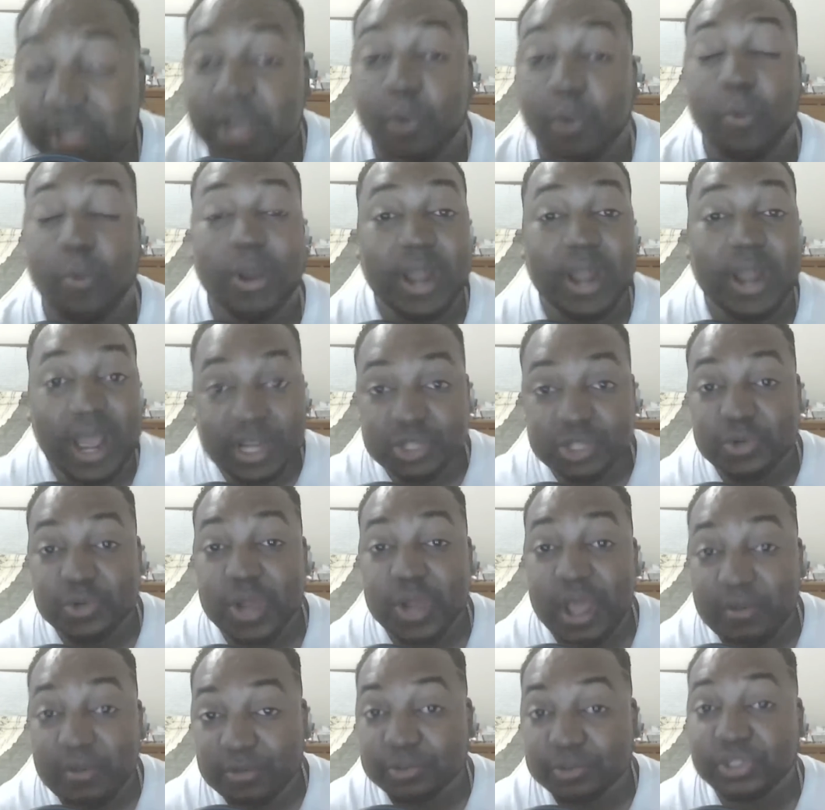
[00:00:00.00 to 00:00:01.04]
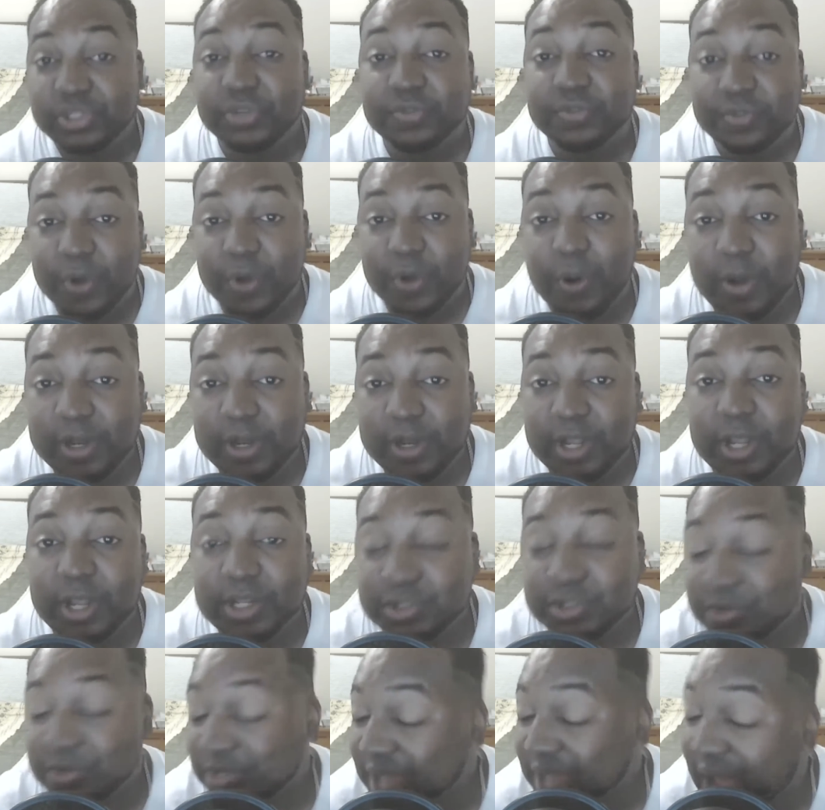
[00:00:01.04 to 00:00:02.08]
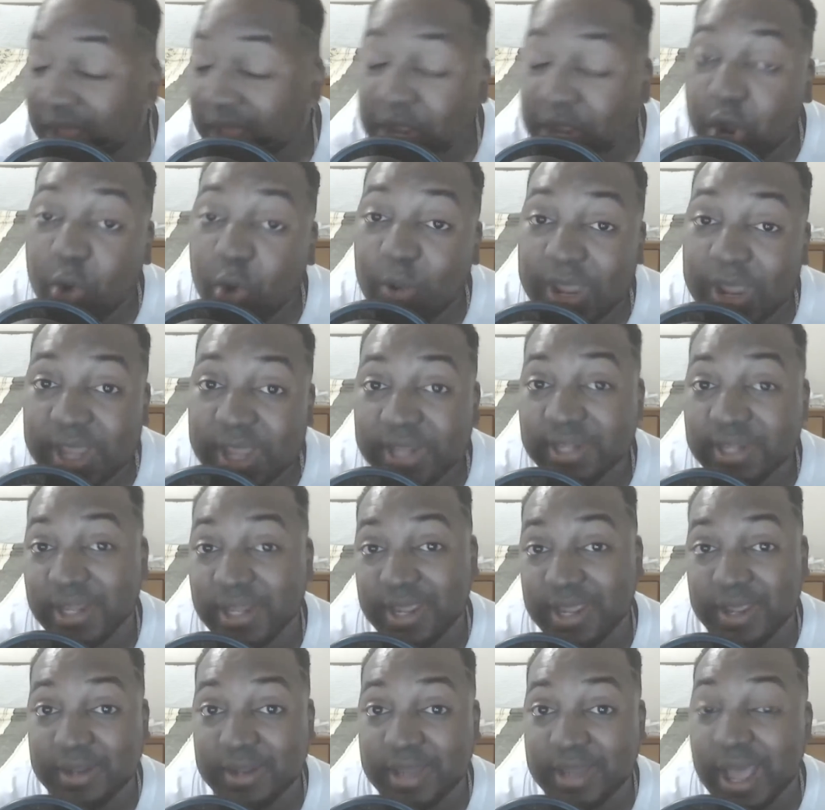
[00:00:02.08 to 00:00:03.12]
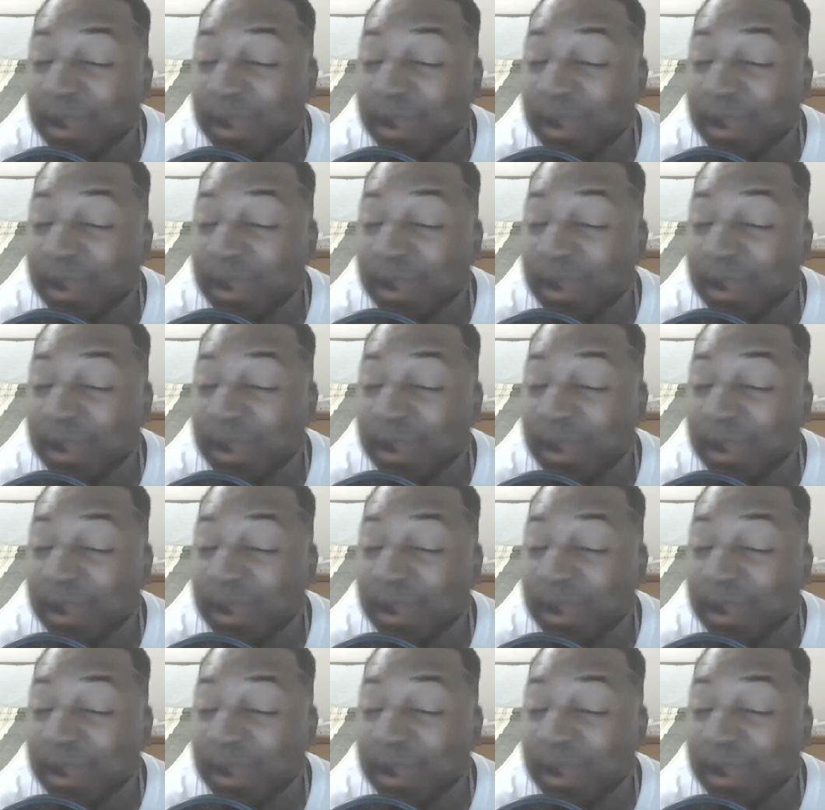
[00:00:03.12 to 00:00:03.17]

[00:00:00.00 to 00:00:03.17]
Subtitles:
When I travel to foreign countries, I go inland.